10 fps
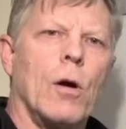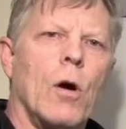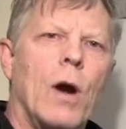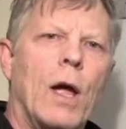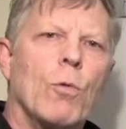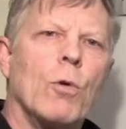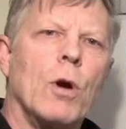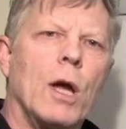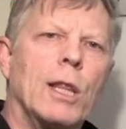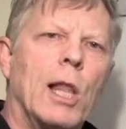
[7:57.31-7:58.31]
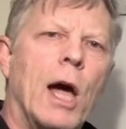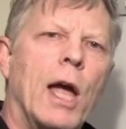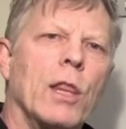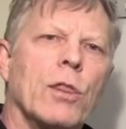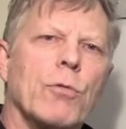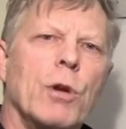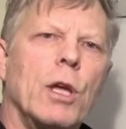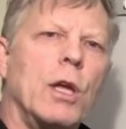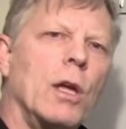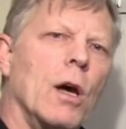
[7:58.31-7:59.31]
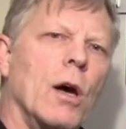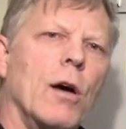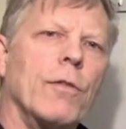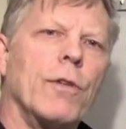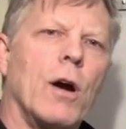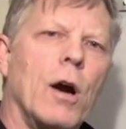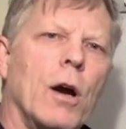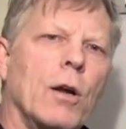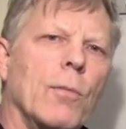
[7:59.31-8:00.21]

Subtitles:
Alright, we're on line 3 of our